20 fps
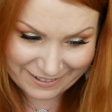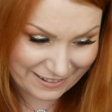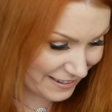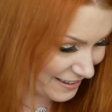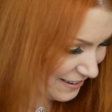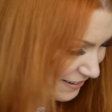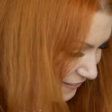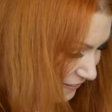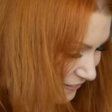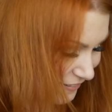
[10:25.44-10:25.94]
So
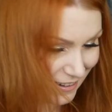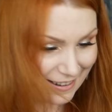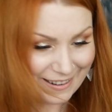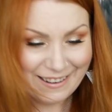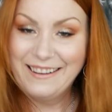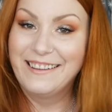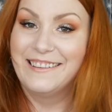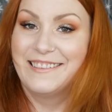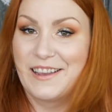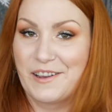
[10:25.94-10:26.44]
now
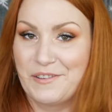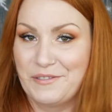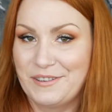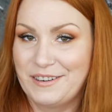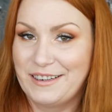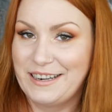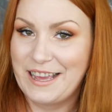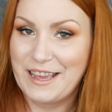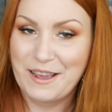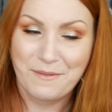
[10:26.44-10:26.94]

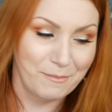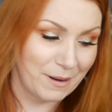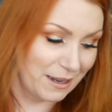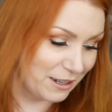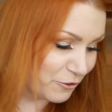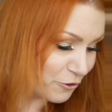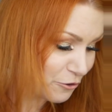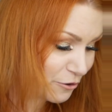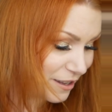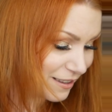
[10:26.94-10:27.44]
definitely
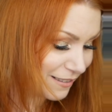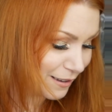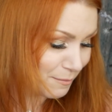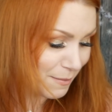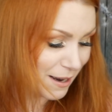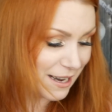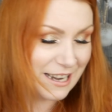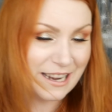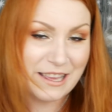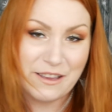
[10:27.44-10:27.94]
my treat.
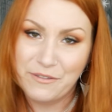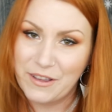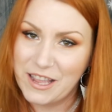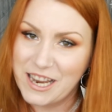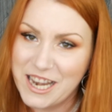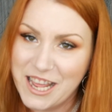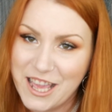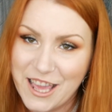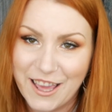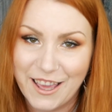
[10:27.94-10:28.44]
I might leave
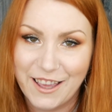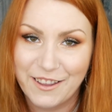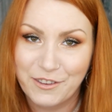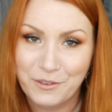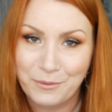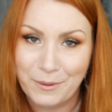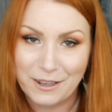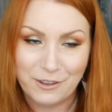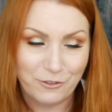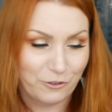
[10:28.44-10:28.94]
it in here
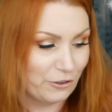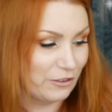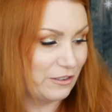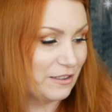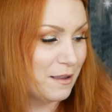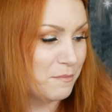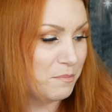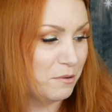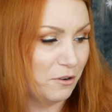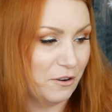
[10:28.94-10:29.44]
so I can
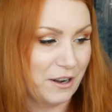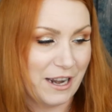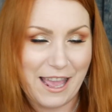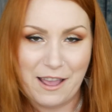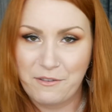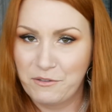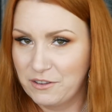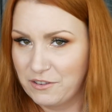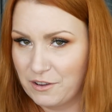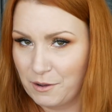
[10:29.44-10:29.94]
just nibble on
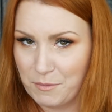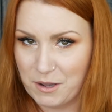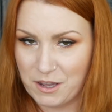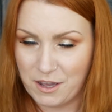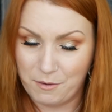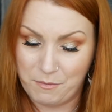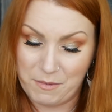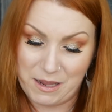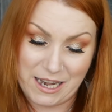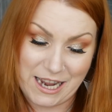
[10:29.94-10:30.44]
it every time I
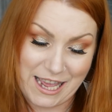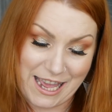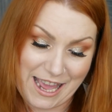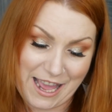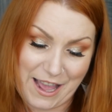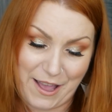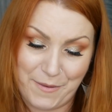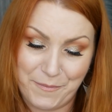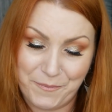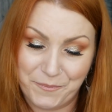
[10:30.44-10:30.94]
come in
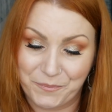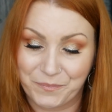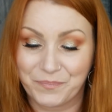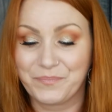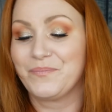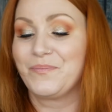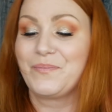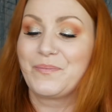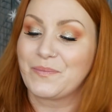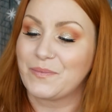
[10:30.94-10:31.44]
here.
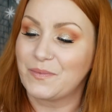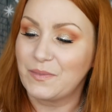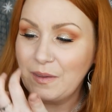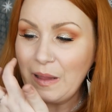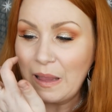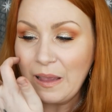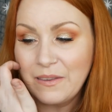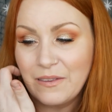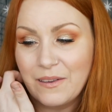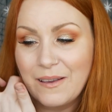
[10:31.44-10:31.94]

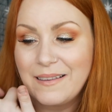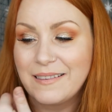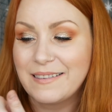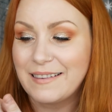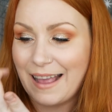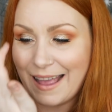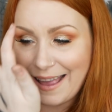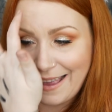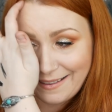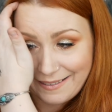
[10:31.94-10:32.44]
So it
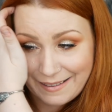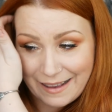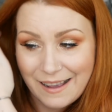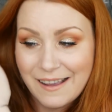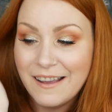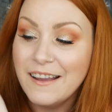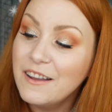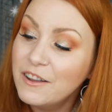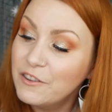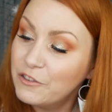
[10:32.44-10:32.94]
says,
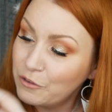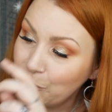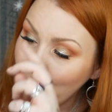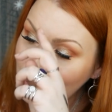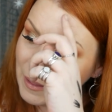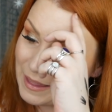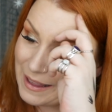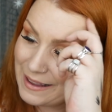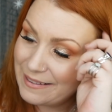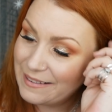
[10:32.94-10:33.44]

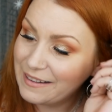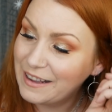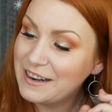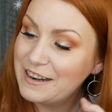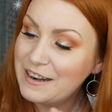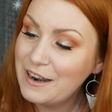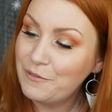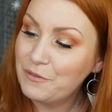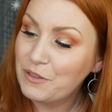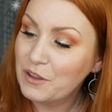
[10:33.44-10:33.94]
saw this
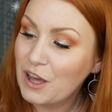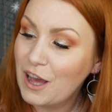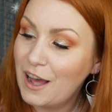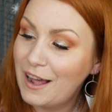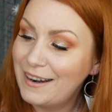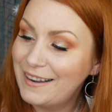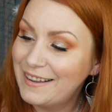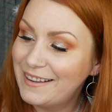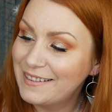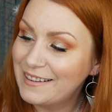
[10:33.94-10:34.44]
and love the
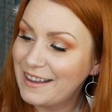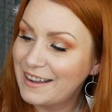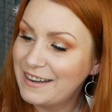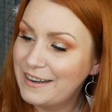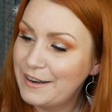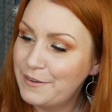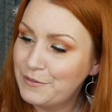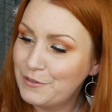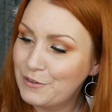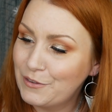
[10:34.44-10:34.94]
colours.
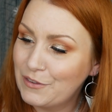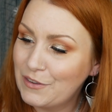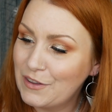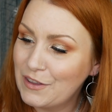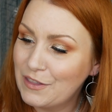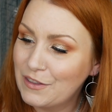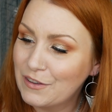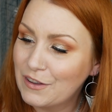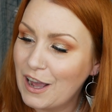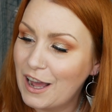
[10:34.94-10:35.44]
I'd love to
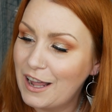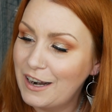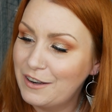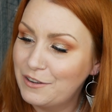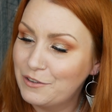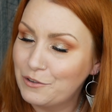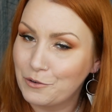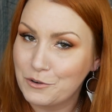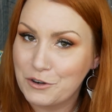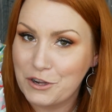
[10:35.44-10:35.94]
see the
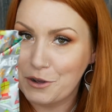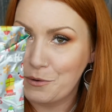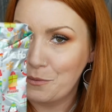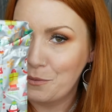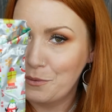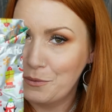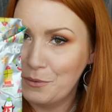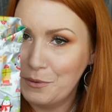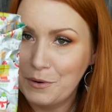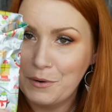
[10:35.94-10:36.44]
colours on
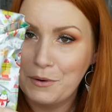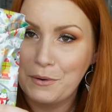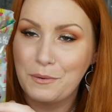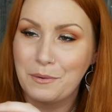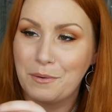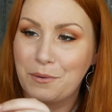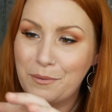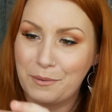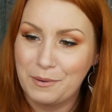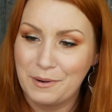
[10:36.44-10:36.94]
you.
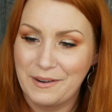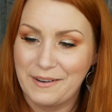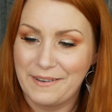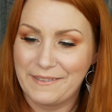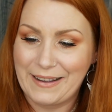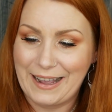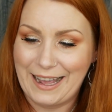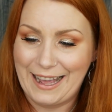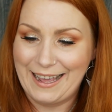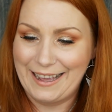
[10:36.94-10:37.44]
Ooh,
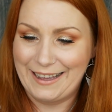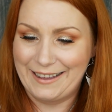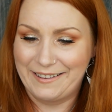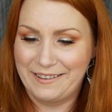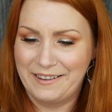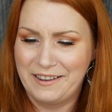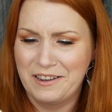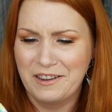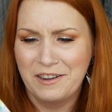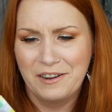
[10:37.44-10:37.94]
okay.
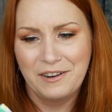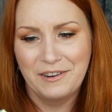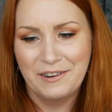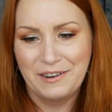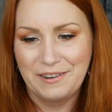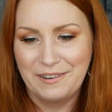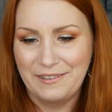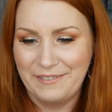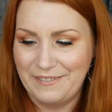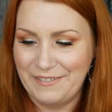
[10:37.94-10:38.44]

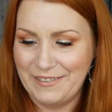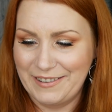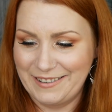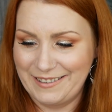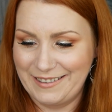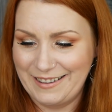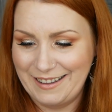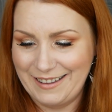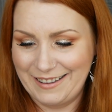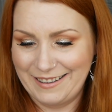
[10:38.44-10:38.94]
What
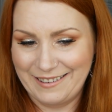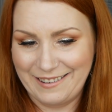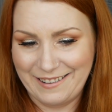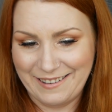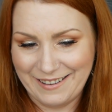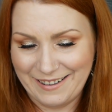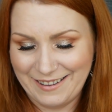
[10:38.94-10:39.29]
is this?